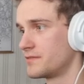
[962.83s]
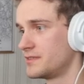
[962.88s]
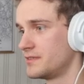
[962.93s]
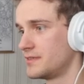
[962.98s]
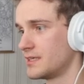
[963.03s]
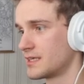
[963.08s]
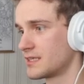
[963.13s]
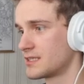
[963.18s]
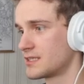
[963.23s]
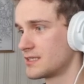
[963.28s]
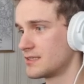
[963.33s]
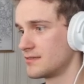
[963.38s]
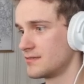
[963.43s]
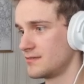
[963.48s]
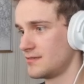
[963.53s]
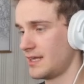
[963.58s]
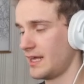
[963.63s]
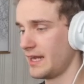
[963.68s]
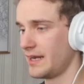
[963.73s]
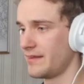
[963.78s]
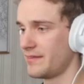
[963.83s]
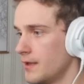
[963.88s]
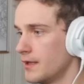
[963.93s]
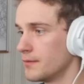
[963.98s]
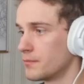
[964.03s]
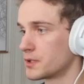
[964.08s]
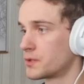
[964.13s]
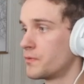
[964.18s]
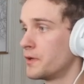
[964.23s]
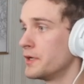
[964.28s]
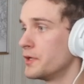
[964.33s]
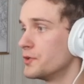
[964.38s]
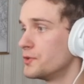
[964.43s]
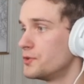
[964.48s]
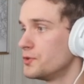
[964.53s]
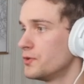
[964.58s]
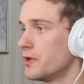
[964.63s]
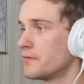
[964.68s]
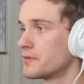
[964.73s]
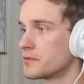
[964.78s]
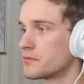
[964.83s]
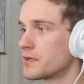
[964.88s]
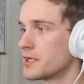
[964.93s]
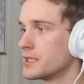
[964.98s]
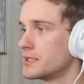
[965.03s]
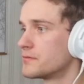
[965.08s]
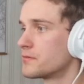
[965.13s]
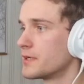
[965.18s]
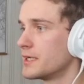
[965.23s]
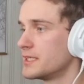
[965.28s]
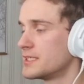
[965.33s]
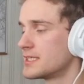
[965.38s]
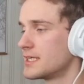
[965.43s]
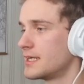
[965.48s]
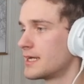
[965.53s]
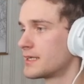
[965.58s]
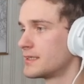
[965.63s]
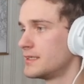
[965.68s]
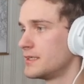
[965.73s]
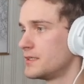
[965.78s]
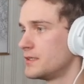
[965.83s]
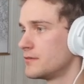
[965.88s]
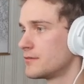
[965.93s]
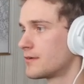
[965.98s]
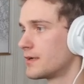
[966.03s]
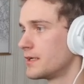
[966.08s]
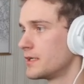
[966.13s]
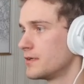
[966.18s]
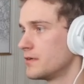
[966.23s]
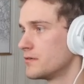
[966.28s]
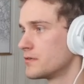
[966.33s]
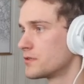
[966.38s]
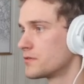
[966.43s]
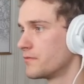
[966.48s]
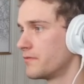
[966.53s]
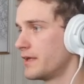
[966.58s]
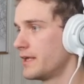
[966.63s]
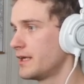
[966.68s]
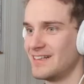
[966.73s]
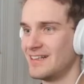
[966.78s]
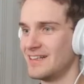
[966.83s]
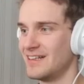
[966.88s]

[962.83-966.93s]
does anything. But when you do have the right rate selected, you can use swing.